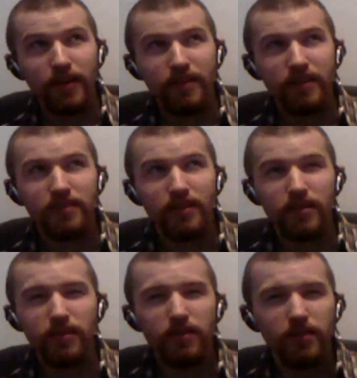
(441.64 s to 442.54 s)
And then he's
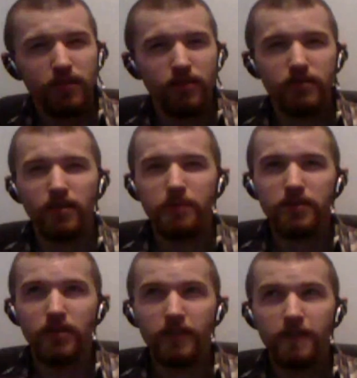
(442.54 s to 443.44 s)
like, he looks up,
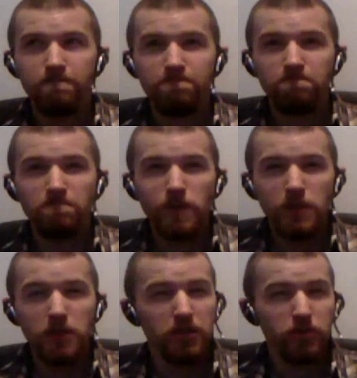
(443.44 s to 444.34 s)
he
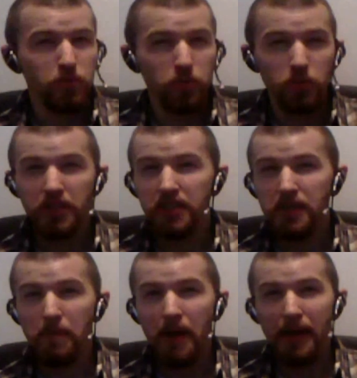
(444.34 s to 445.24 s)
looks
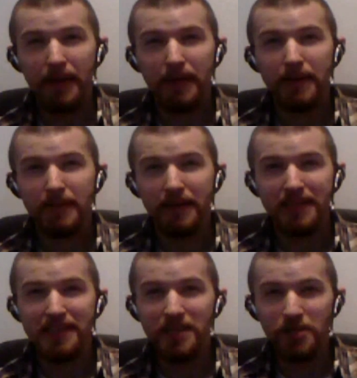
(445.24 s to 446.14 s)
really mad, like
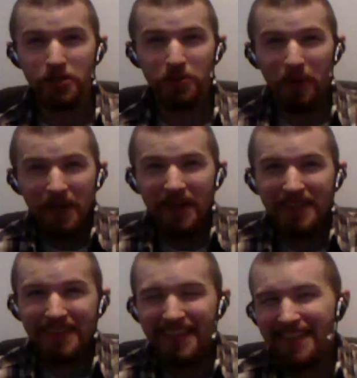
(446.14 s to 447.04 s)
he didn't enjoy
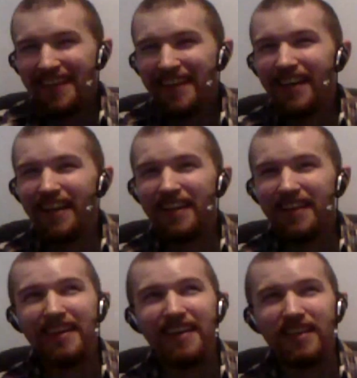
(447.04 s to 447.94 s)
it.
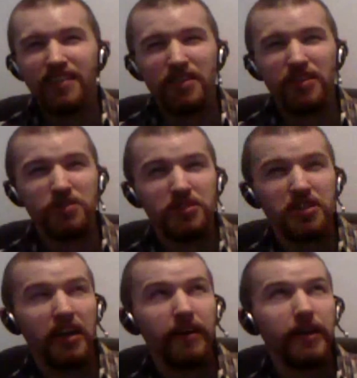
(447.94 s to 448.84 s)
He's like, you're
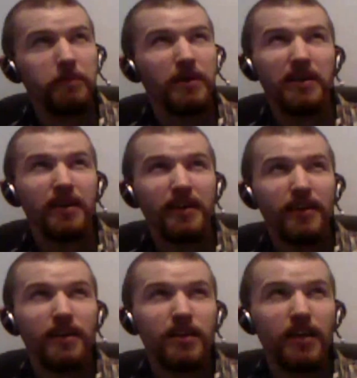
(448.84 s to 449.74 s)
scaring me.
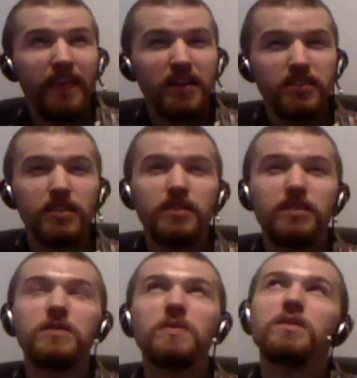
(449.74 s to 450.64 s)
And then he's
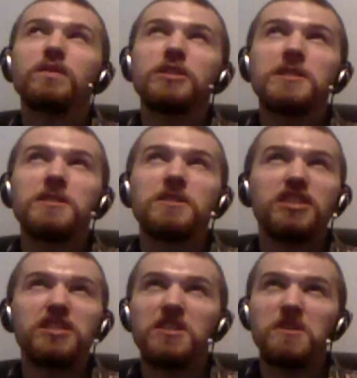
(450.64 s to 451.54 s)
like,
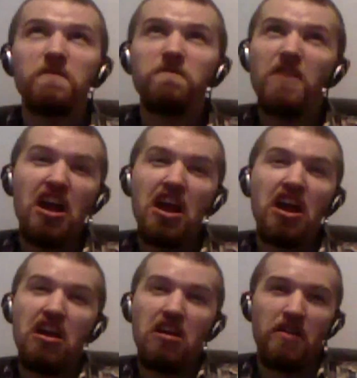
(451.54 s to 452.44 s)
this isn't
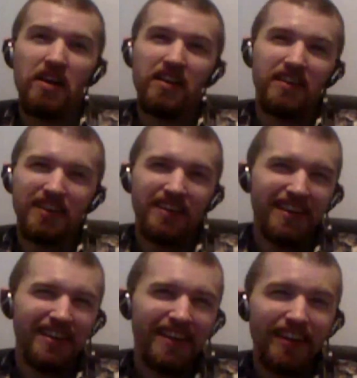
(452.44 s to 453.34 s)
fair.
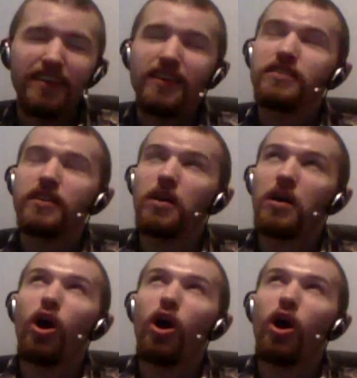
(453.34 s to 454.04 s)
It's like,